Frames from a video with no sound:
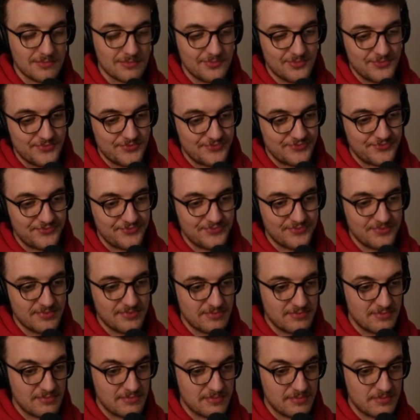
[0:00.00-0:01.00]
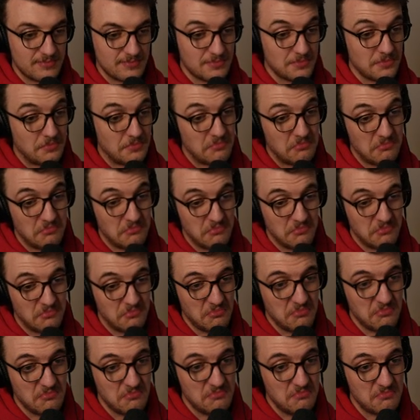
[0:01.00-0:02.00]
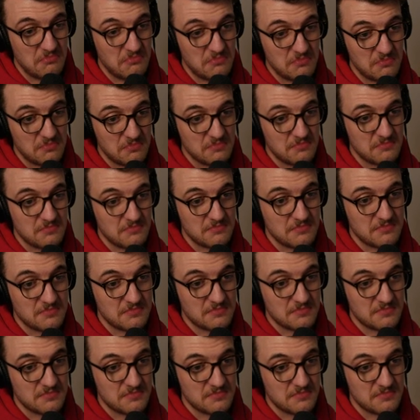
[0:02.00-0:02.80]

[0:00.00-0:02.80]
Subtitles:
Nobody speaks.